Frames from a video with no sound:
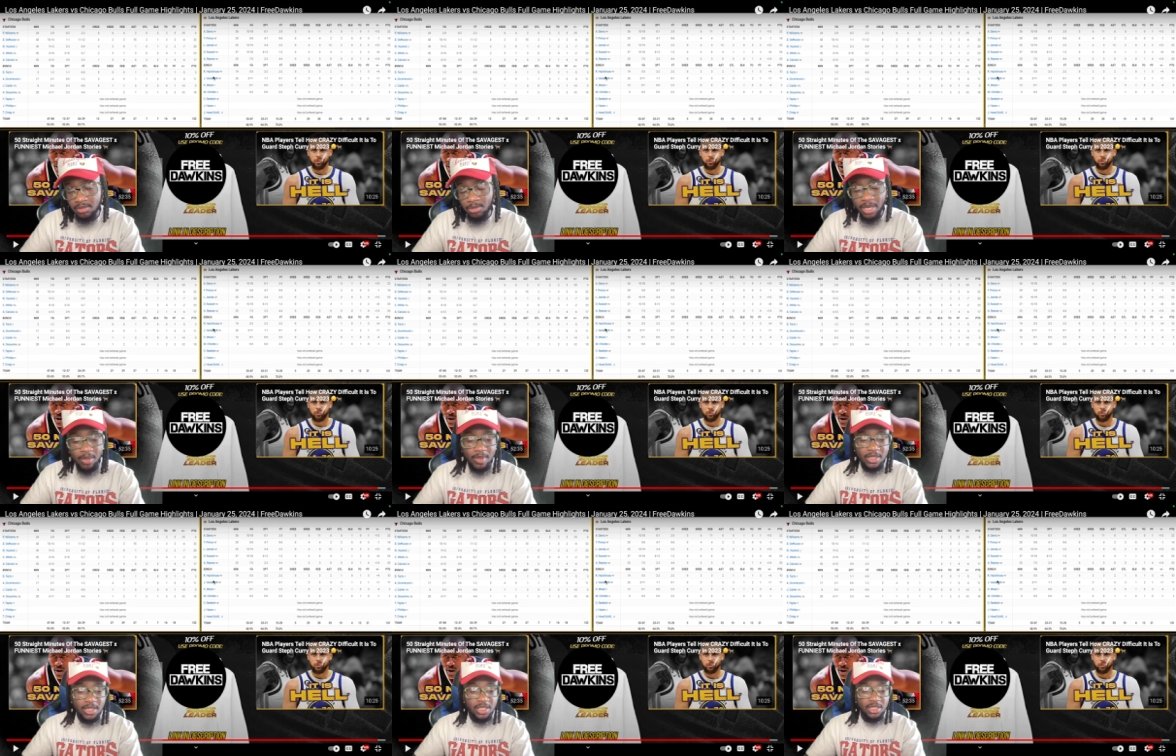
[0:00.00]
Boy, I ain't
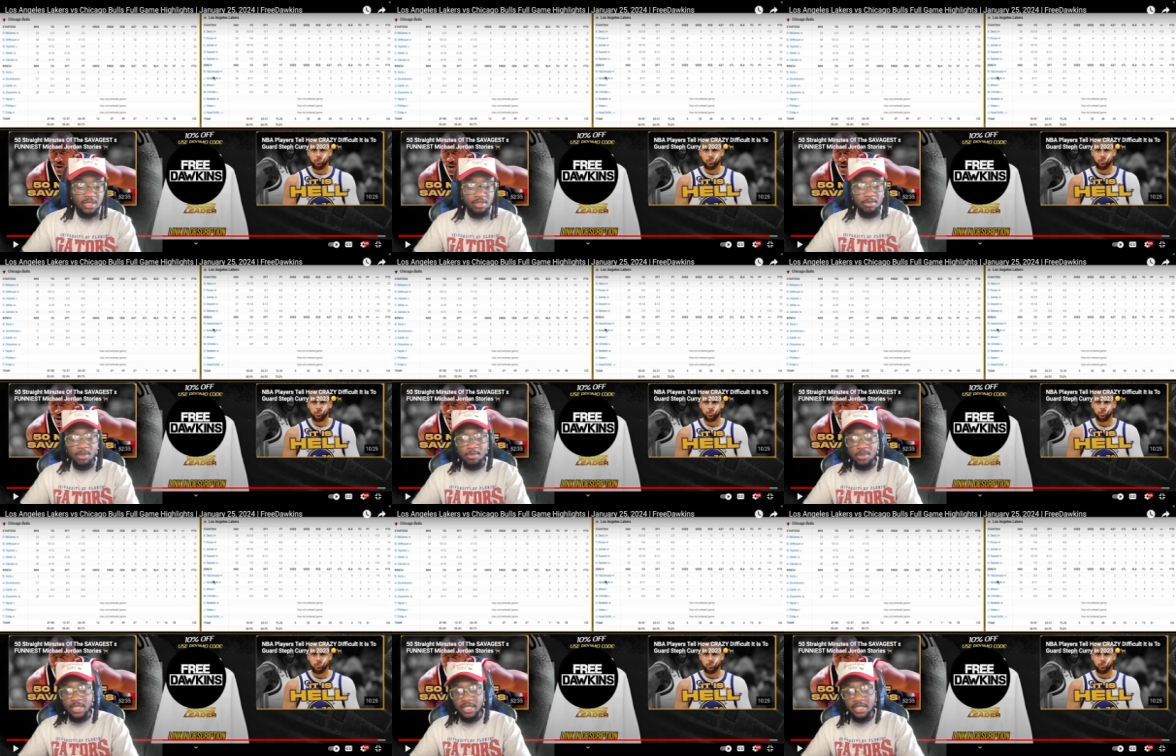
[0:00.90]
watching that shit no more,
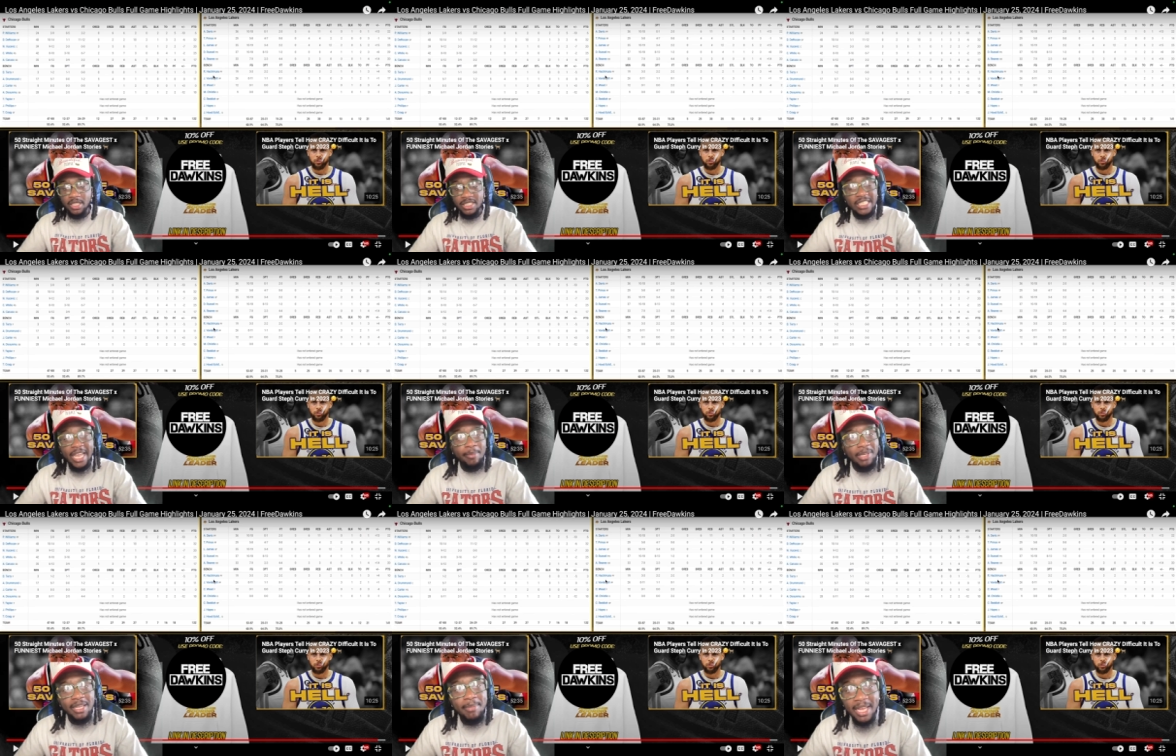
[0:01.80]
boy. Cause he ain't
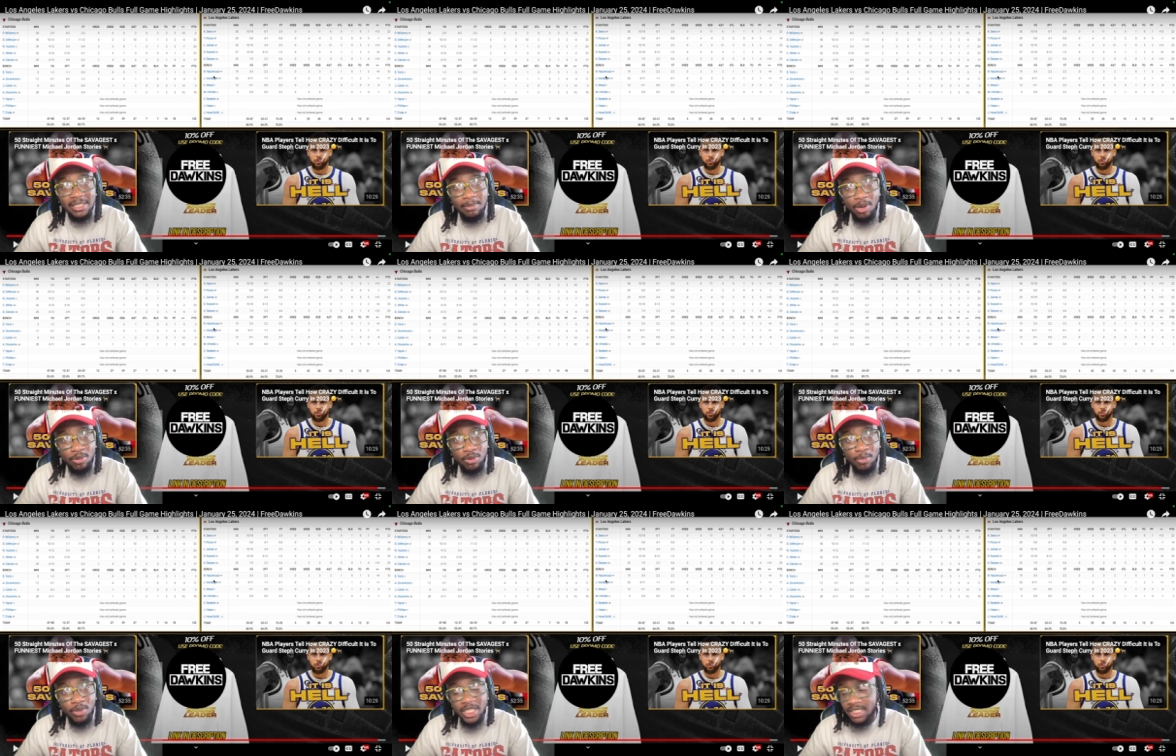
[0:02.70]
playing basketball no
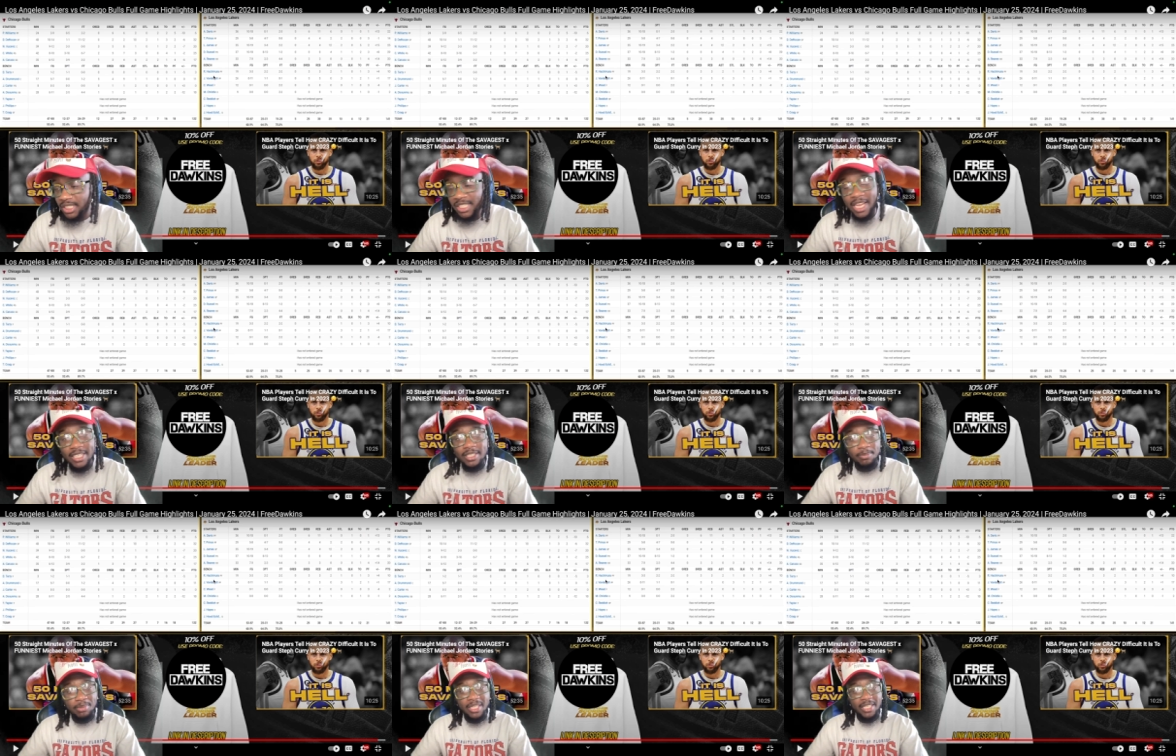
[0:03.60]
more. He just out there
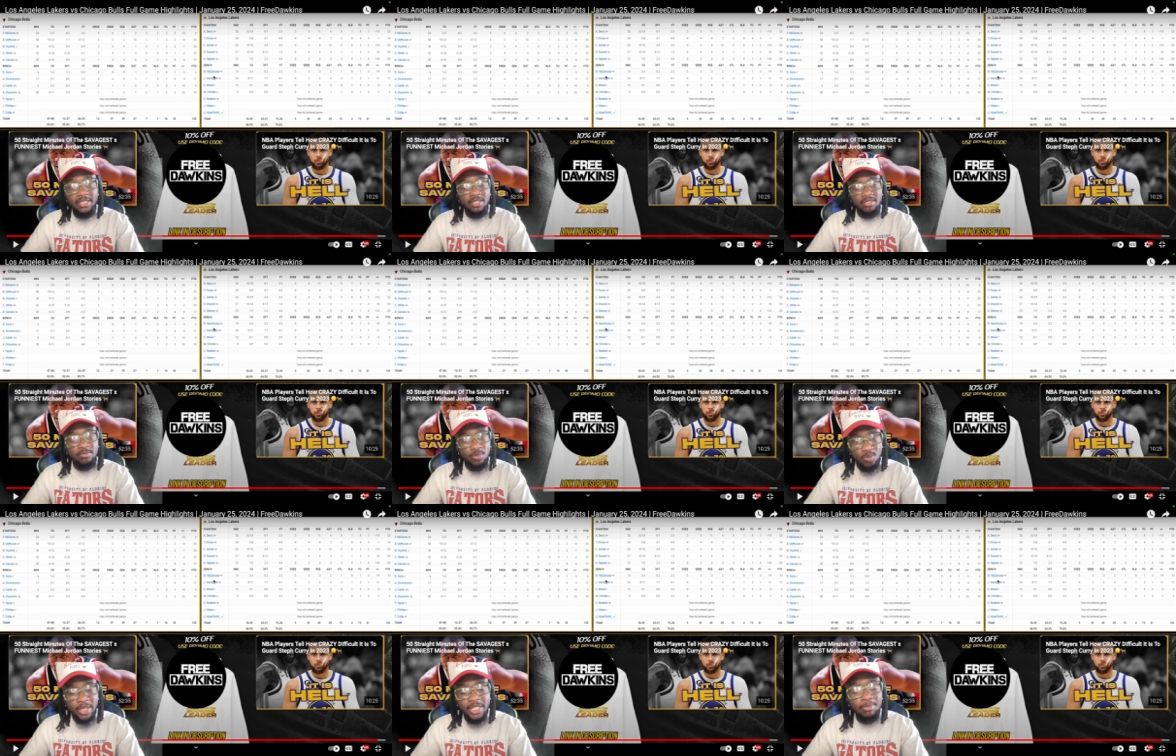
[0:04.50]
playing.
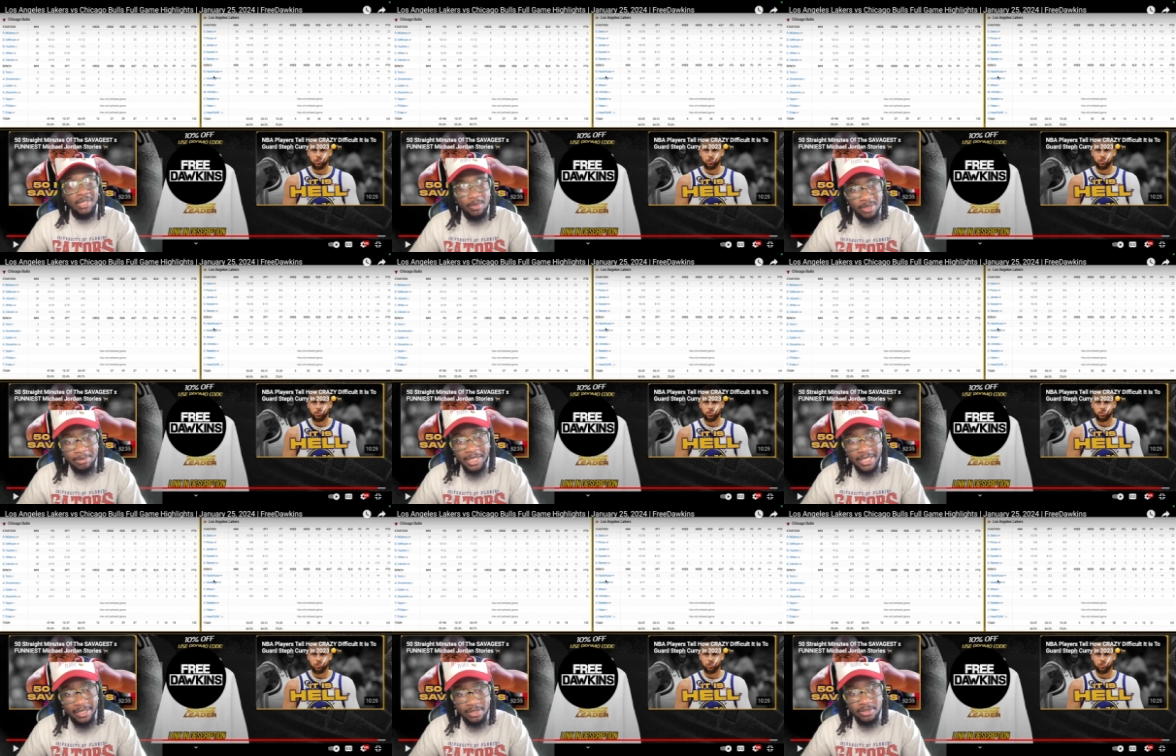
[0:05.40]
What he playing with some
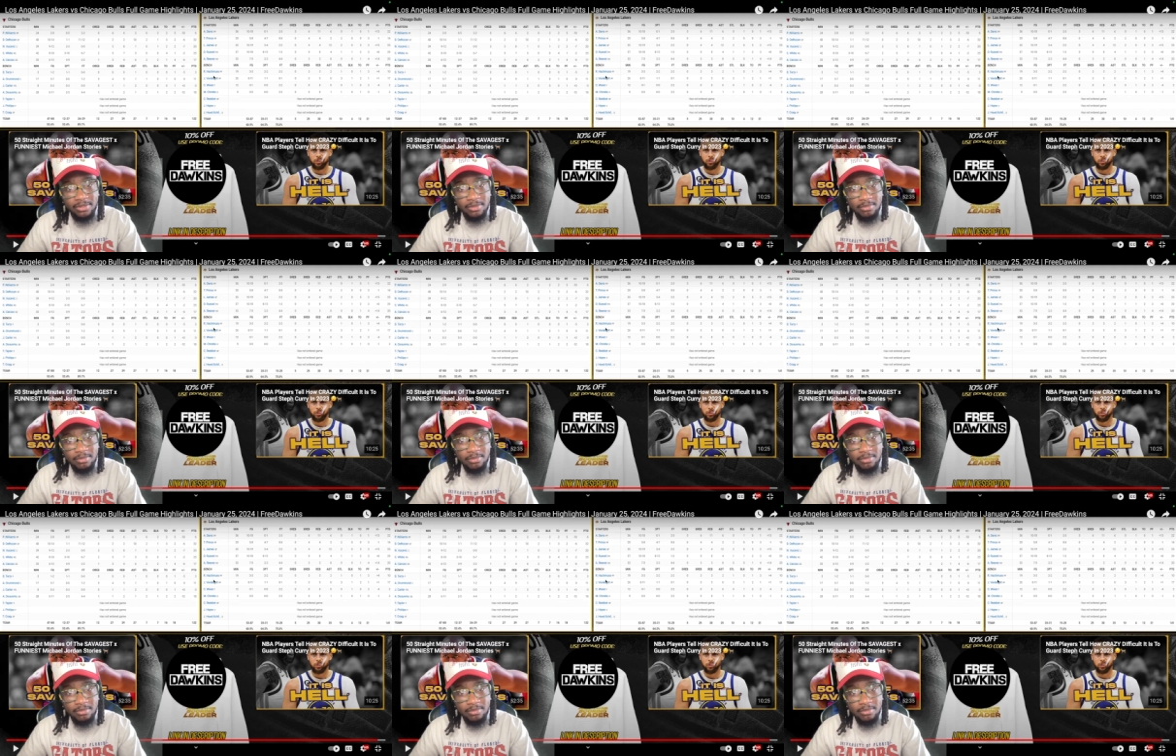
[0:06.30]
kids.